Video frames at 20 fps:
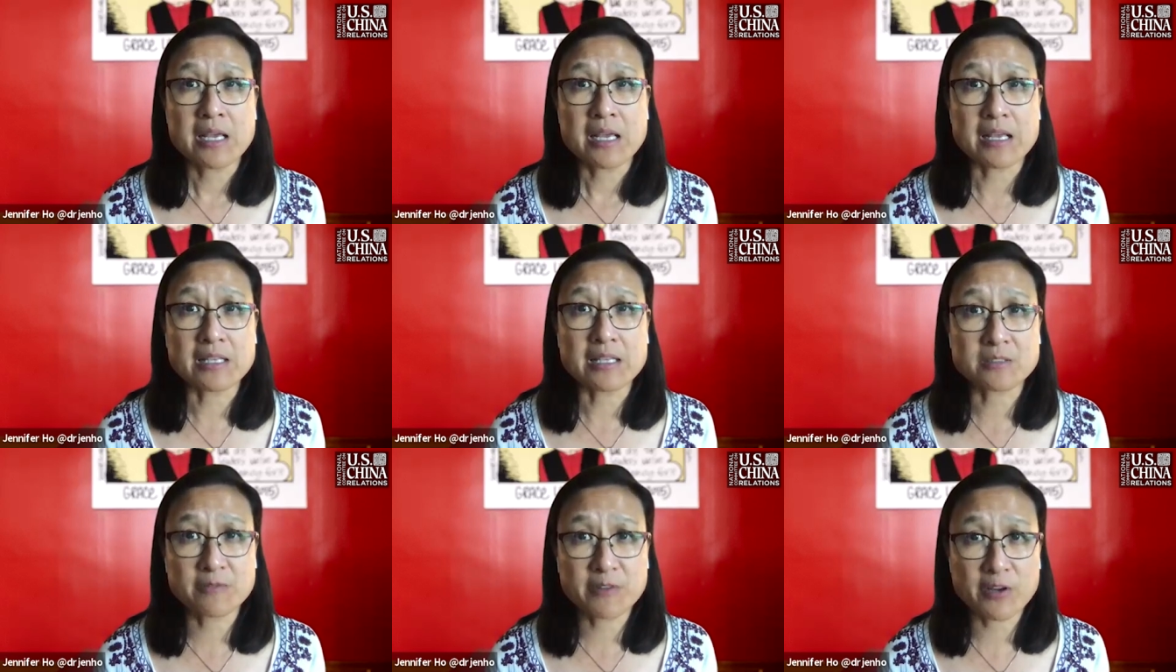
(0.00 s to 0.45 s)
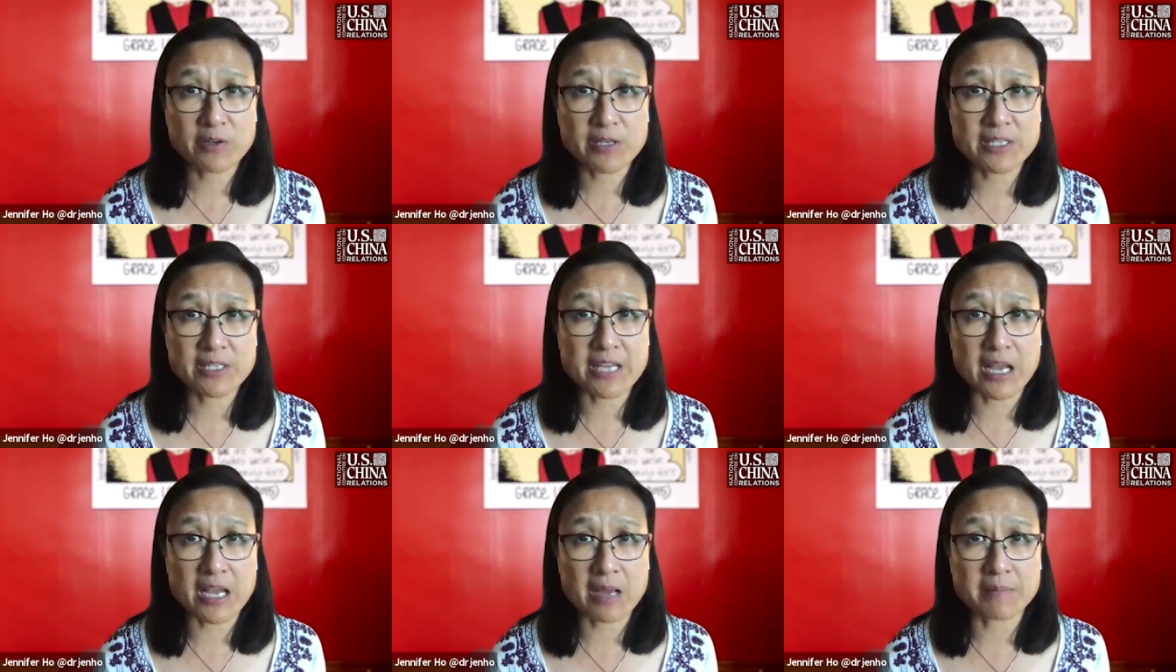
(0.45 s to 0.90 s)
it's
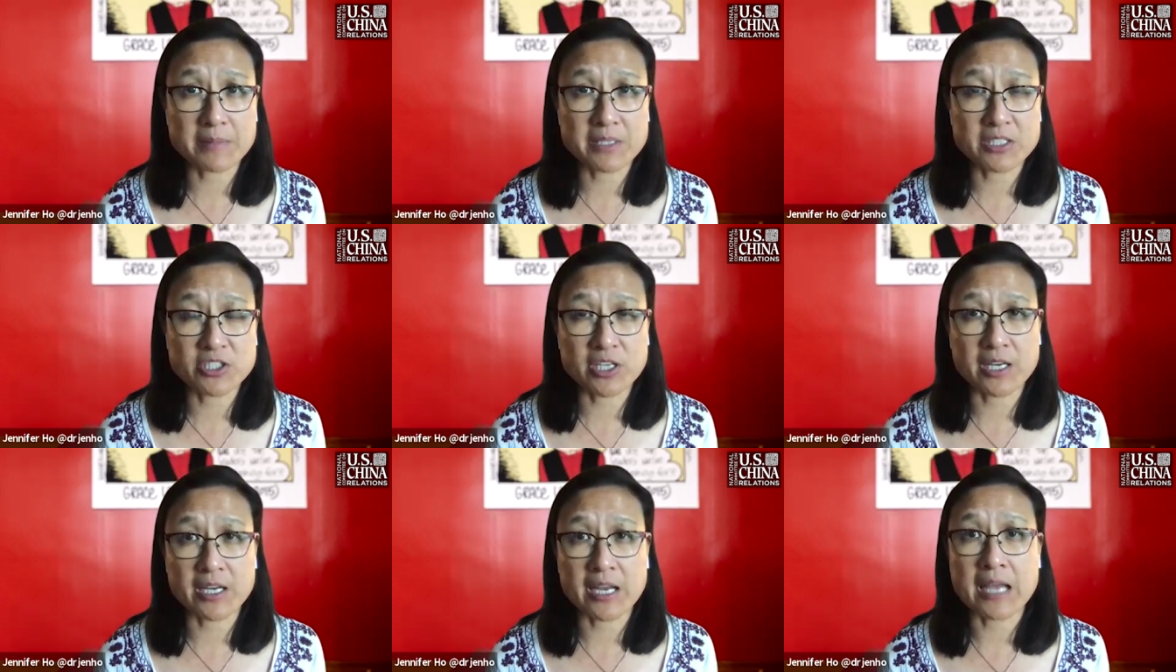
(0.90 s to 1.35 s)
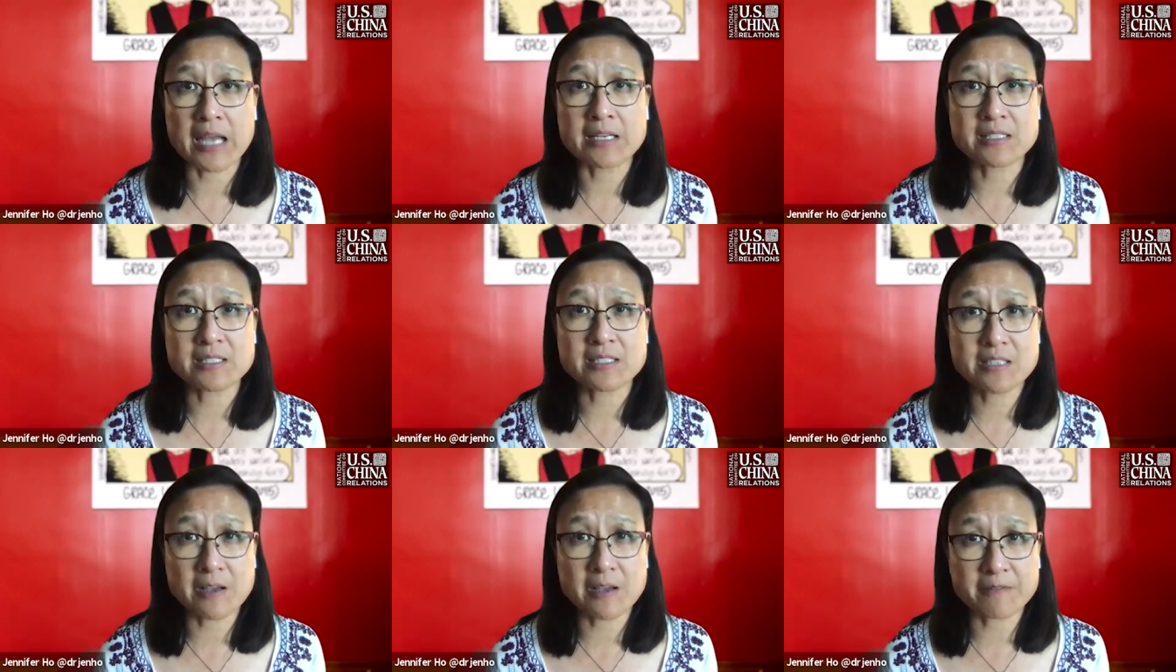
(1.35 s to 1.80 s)
very damaging, and
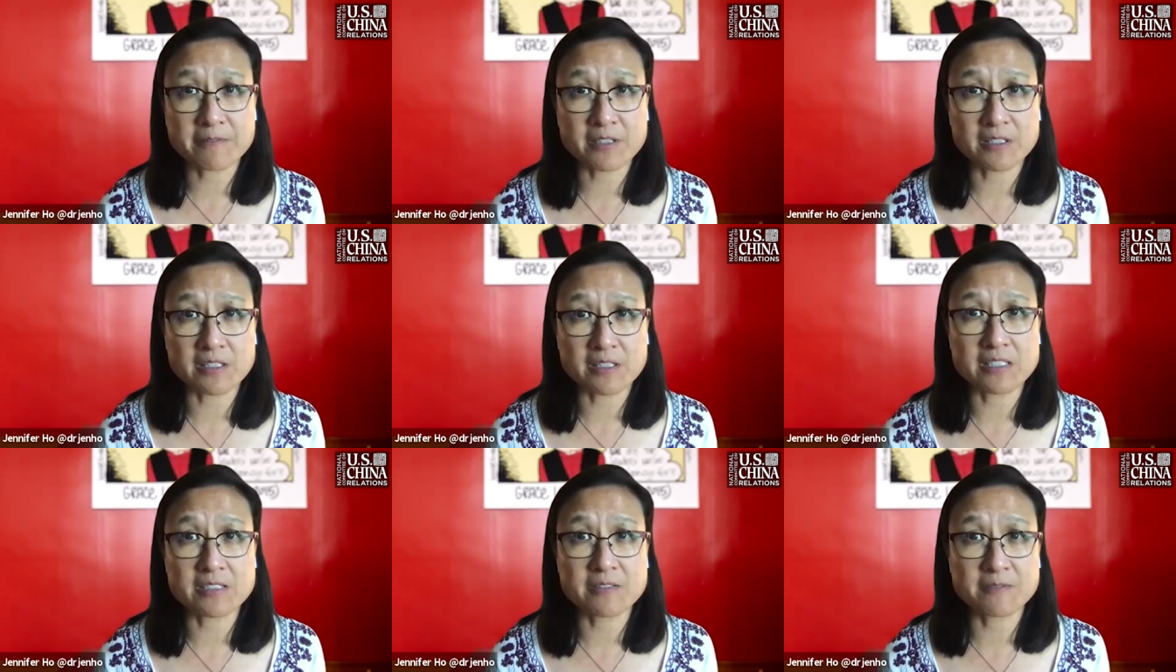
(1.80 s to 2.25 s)
it's definitely